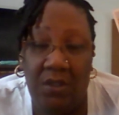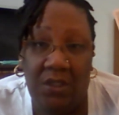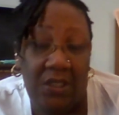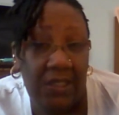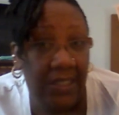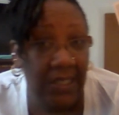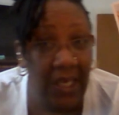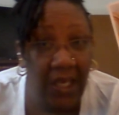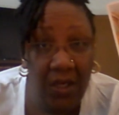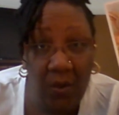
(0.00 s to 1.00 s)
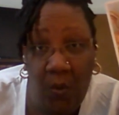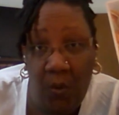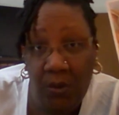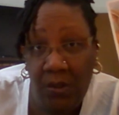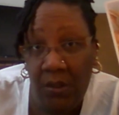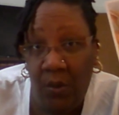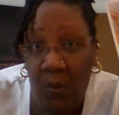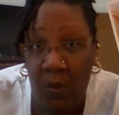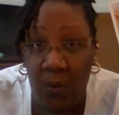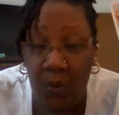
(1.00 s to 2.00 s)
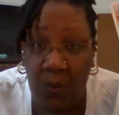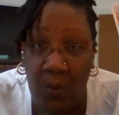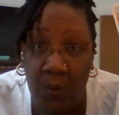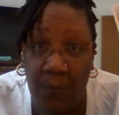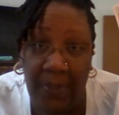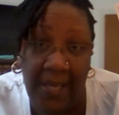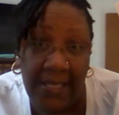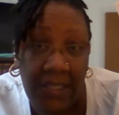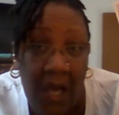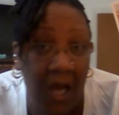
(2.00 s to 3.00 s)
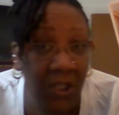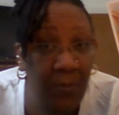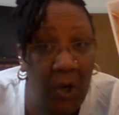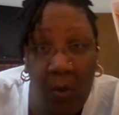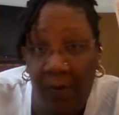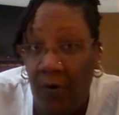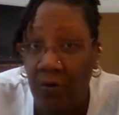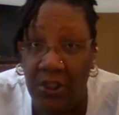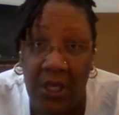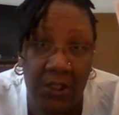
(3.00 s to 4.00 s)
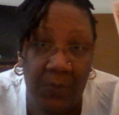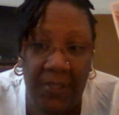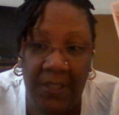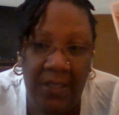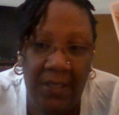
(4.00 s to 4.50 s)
contend or play dodgeball with her judgment.